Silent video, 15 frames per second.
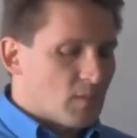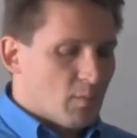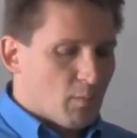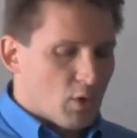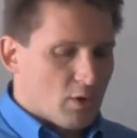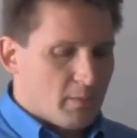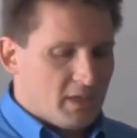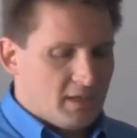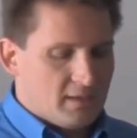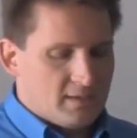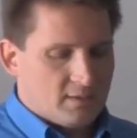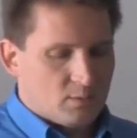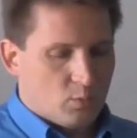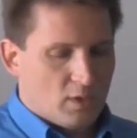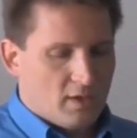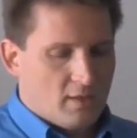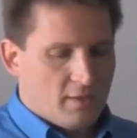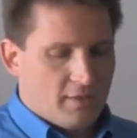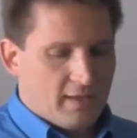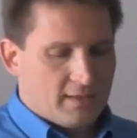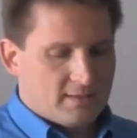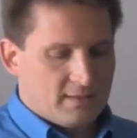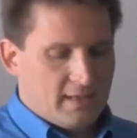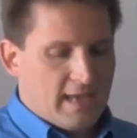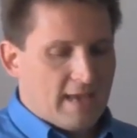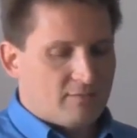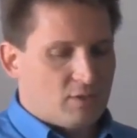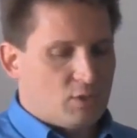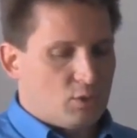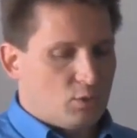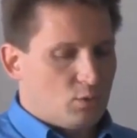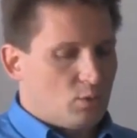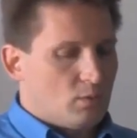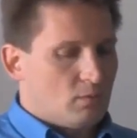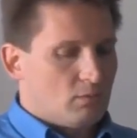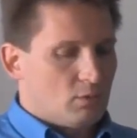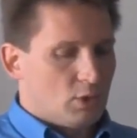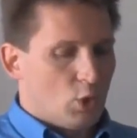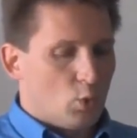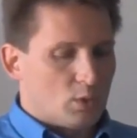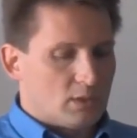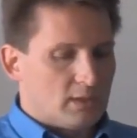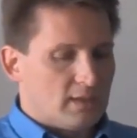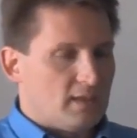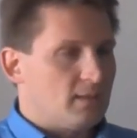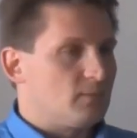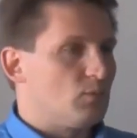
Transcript: Permitting is one of the things that you have to do locally,